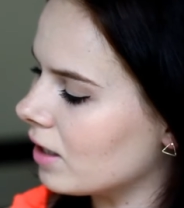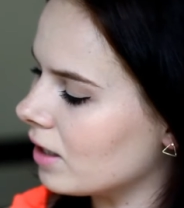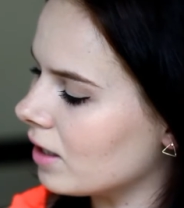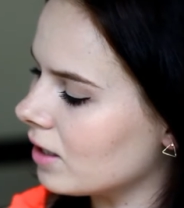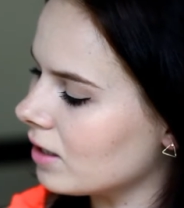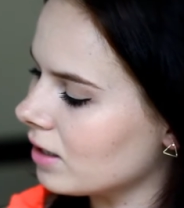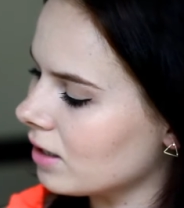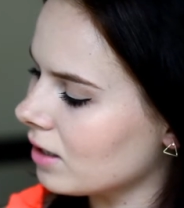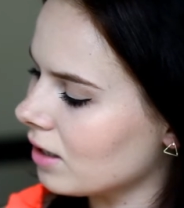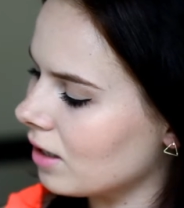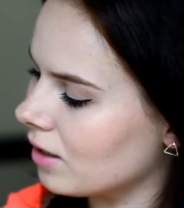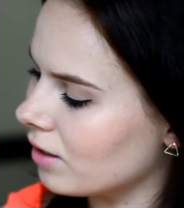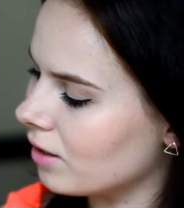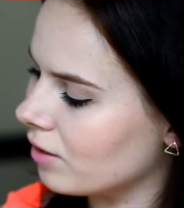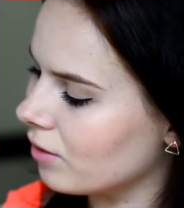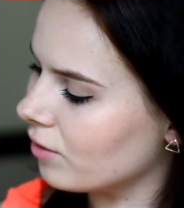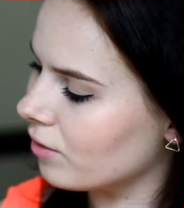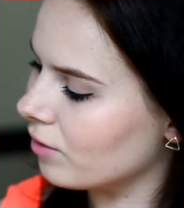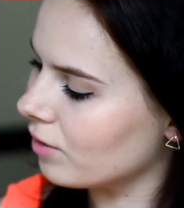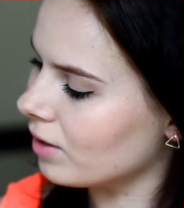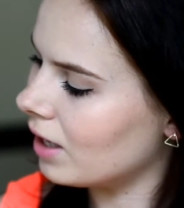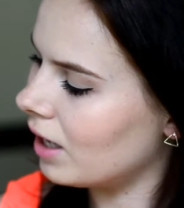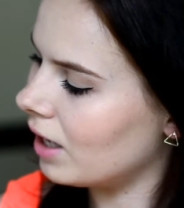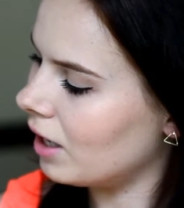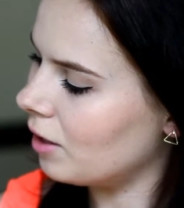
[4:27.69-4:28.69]
nice kind
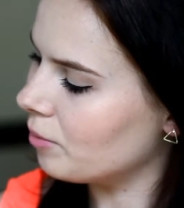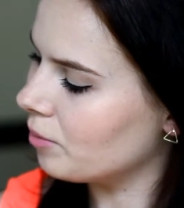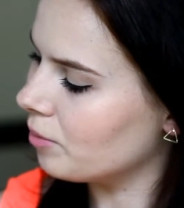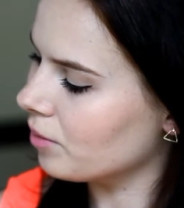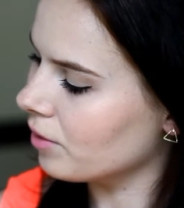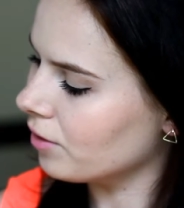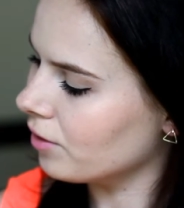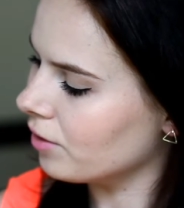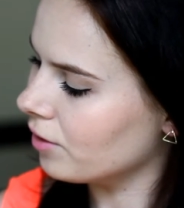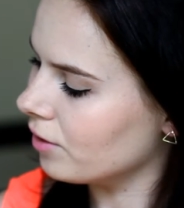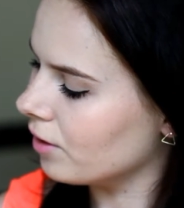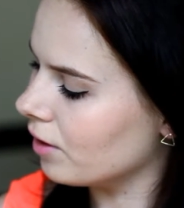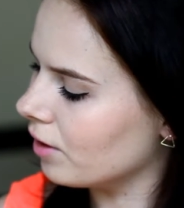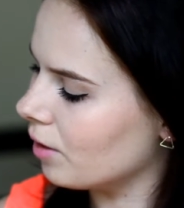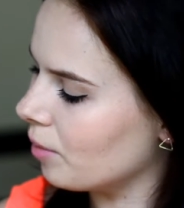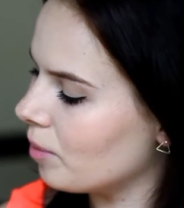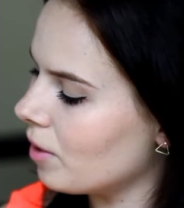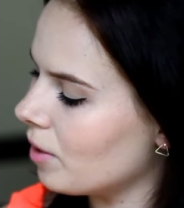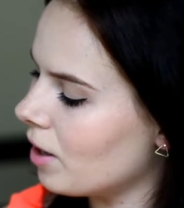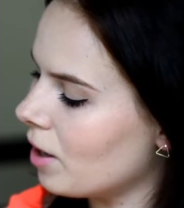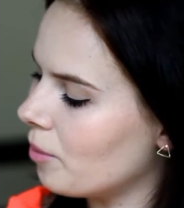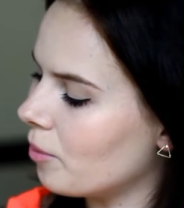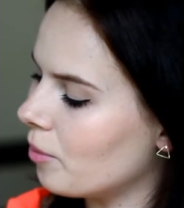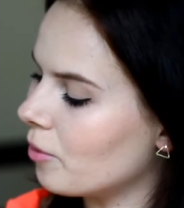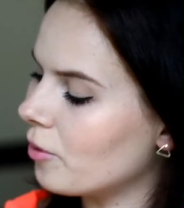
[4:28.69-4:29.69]
of light blue, a
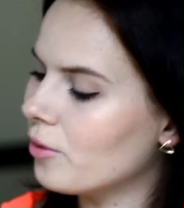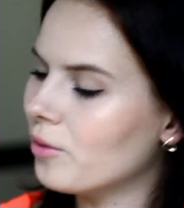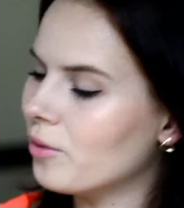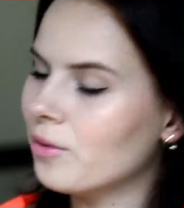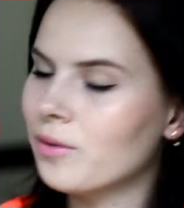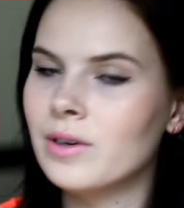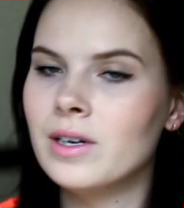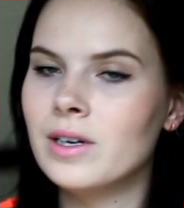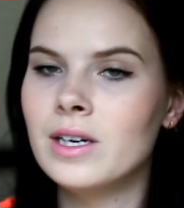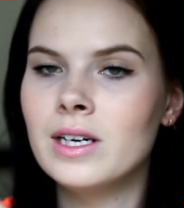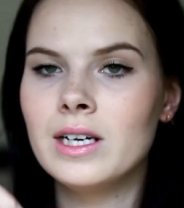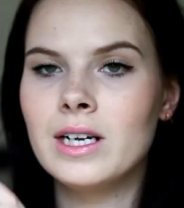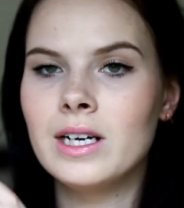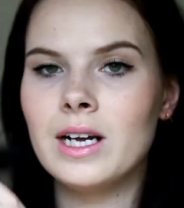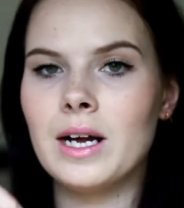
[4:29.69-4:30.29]
purple,